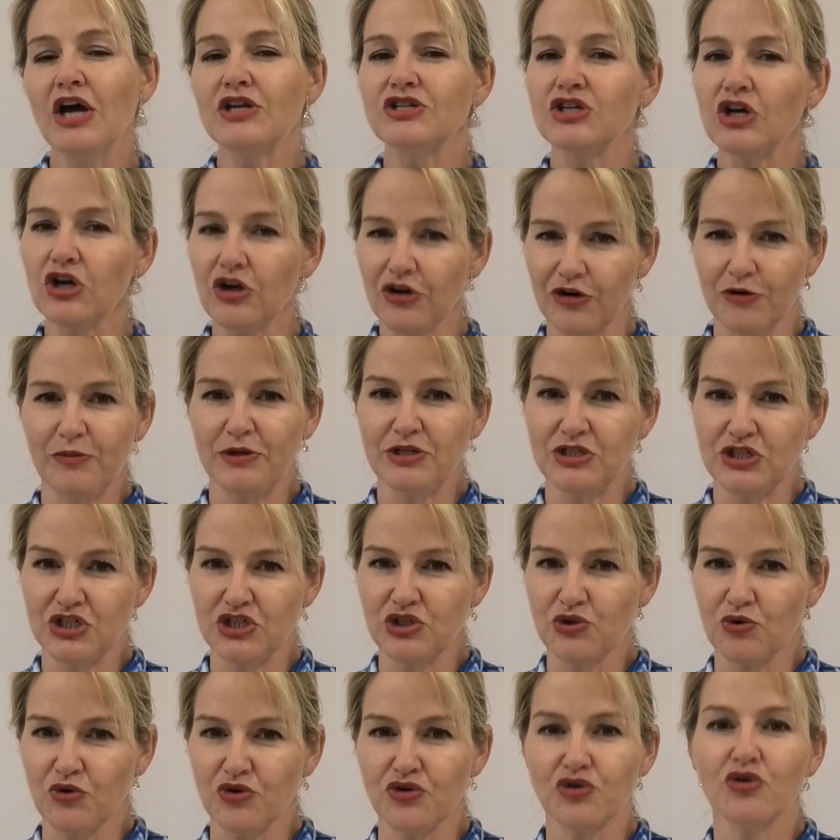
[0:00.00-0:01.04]
to help
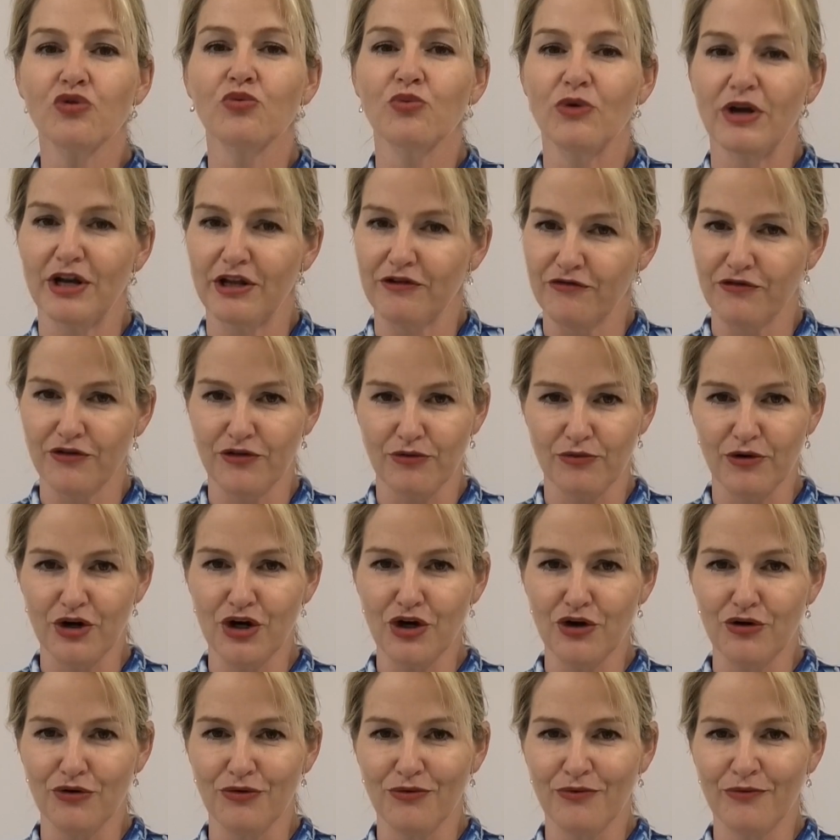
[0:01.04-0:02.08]
ensure you're ready for the
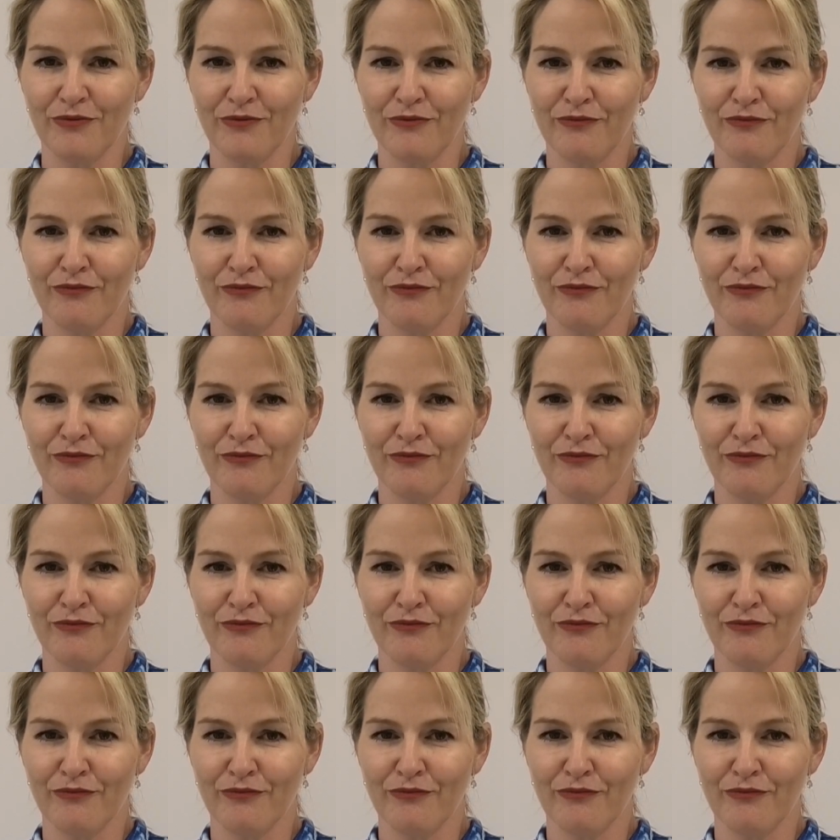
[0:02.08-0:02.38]
role.